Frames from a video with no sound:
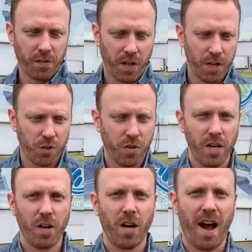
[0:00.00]
this
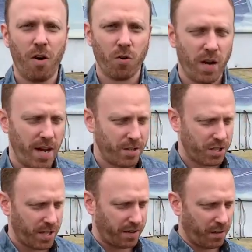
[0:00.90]
country are
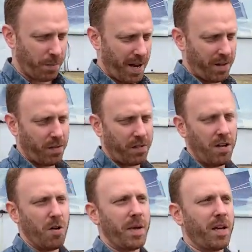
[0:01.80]
outraged that this base is
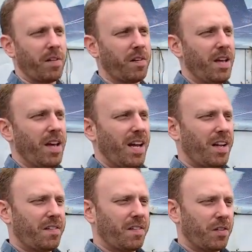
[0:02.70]
here because
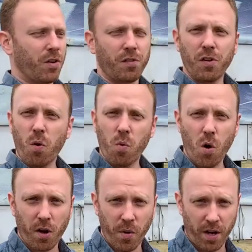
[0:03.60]
it's, there's no
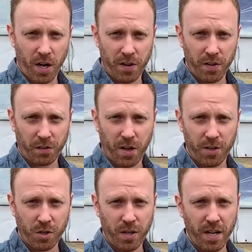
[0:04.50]
war going on in this
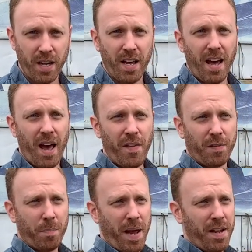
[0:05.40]
country, and
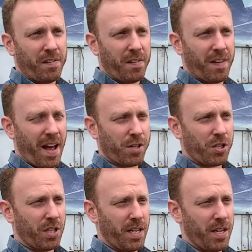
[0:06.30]
this base is
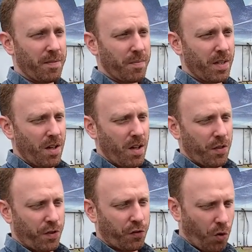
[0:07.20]
actually
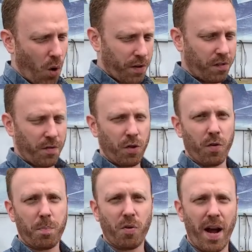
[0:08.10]
the source of
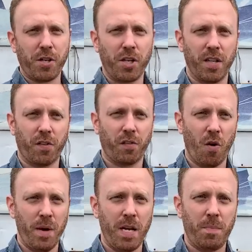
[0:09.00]
the repression that
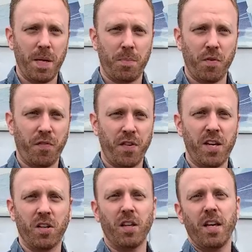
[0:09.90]
so many people
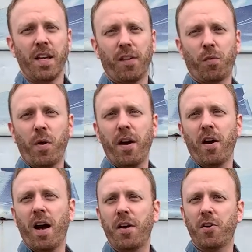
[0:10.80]
feel. It's
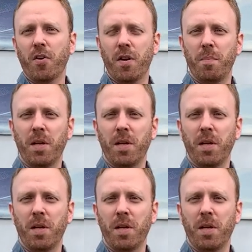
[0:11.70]
where Honduran